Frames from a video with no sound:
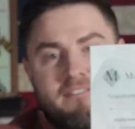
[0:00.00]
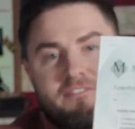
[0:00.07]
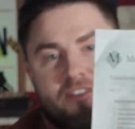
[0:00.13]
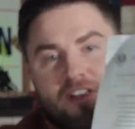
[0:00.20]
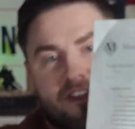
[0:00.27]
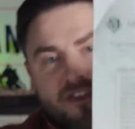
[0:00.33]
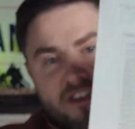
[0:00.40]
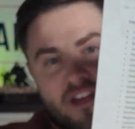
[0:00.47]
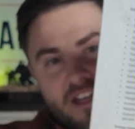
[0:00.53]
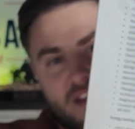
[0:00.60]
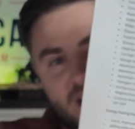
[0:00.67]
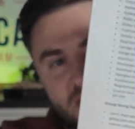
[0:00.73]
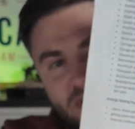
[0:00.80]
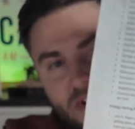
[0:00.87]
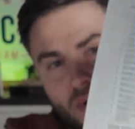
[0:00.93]
everything
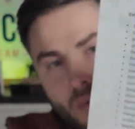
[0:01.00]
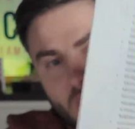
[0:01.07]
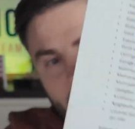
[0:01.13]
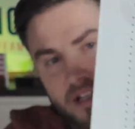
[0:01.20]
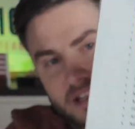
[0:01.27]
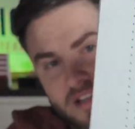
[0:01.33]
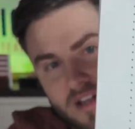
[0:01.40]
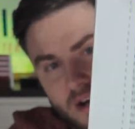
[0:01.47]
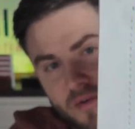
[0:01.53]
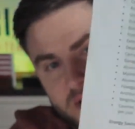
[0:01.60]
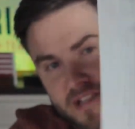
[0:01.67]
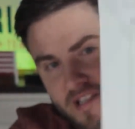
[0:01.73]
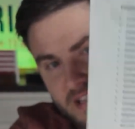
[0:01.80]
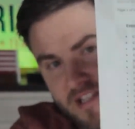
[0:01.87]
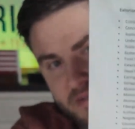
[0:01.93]
that you'll want to know
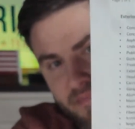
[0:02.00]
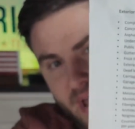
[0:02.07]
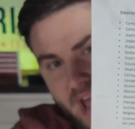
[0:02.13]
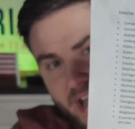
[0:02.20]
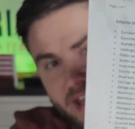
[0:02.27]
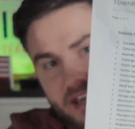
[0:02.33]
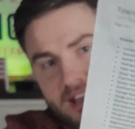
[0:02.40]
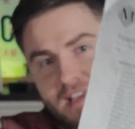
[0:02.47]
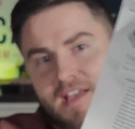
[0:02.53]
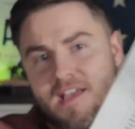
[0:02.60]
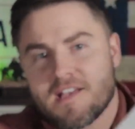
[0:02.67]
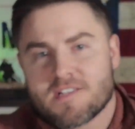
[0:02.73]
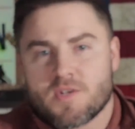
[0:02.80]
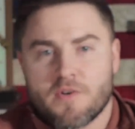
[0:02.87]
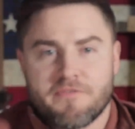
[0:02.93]
is in this packet.
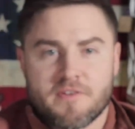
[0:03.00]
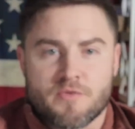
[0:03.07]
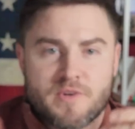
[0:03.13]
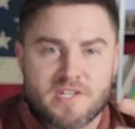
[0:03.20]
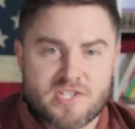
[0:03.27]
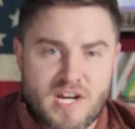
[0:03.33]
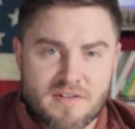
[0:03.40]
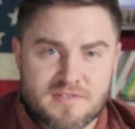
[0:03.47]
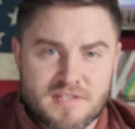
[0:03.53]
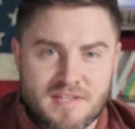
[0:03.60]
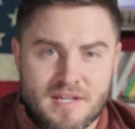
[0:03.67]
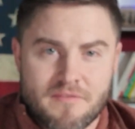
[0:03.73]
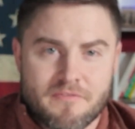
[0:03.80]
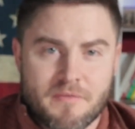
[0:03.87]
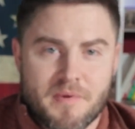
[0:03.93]
So if you reach out to
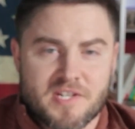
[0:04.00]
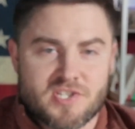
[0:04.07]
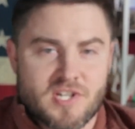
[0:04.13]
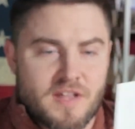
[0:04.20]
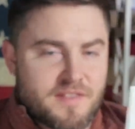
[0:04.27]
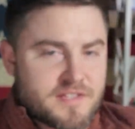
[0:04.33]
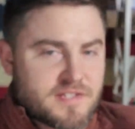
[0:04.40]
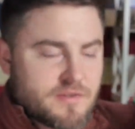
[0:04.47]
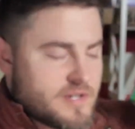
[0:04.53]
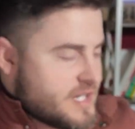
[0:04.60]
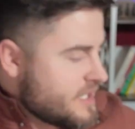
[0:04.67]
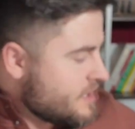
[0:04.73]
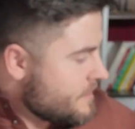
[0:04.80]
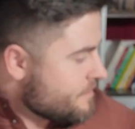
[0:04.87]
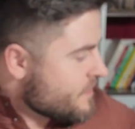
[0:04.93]
the information on the
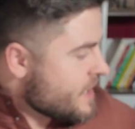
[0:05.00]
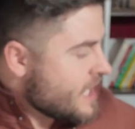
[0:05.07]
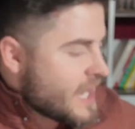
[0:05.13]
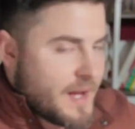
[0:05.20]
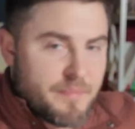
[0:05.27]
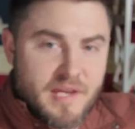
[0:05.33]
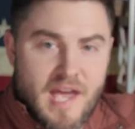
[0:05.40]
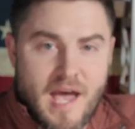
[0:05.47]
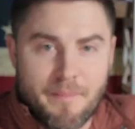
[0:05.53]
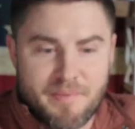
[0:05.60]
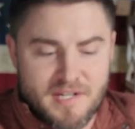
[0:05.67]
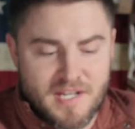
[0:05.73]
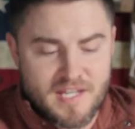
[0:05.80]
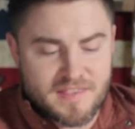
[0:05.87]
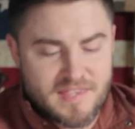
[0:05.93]
screen, I'd be
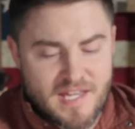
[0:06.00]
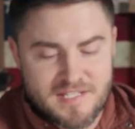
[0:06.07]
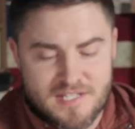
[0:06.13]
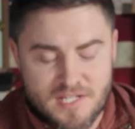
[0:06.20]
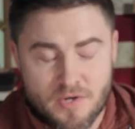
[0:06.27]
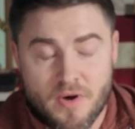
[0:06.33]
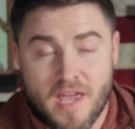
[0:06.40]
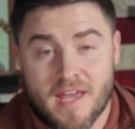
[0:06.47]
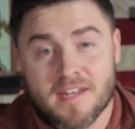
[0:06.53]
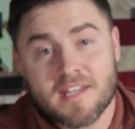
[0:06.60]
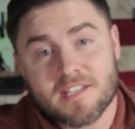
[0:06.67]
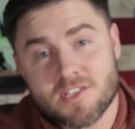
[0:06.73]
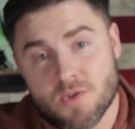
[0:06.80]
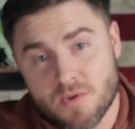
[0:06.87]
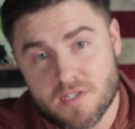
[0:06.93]
happy to get that to you and
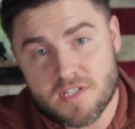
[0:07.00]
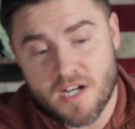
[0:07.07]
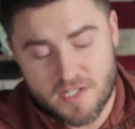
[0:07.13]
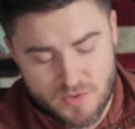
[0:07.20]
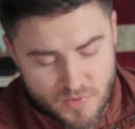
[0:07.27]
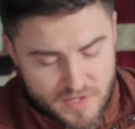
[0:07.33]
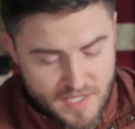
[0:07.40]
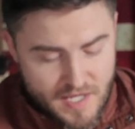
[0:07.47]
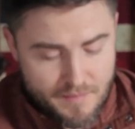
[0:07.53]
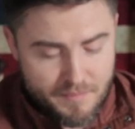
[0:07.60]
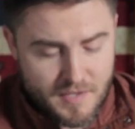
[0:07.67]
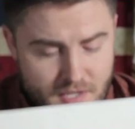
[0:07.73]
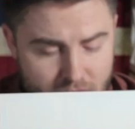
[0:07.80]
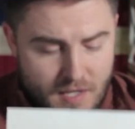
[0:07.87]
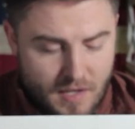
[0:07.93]
get you in touch with them.
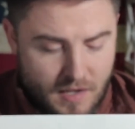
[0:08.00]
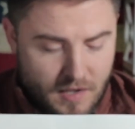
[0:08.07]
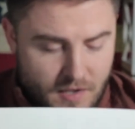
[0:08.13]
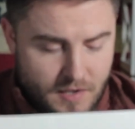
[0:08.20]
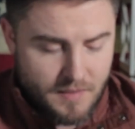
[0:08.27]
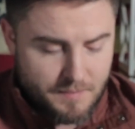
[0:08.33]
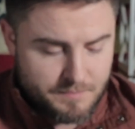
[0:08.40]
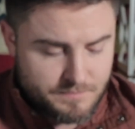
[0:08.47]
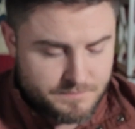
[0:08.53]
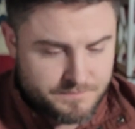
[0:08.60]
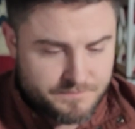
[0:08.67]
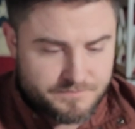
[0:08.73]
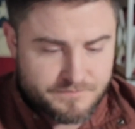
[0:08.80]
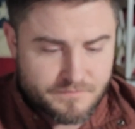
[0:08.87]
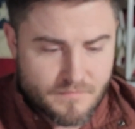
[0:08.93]

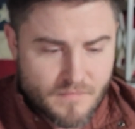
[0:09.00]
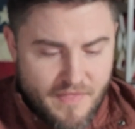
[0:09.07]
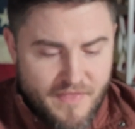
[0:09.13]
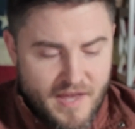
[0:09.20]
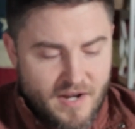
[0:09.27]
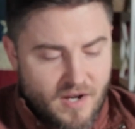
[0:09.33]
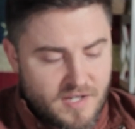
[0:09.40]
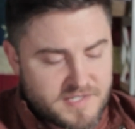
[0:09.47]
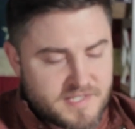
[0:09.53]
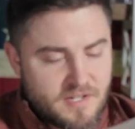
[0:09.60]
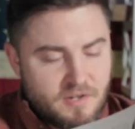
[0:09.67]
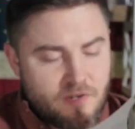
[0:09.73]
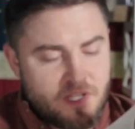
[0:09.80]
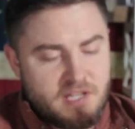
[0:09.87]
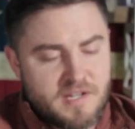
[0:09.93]
And then also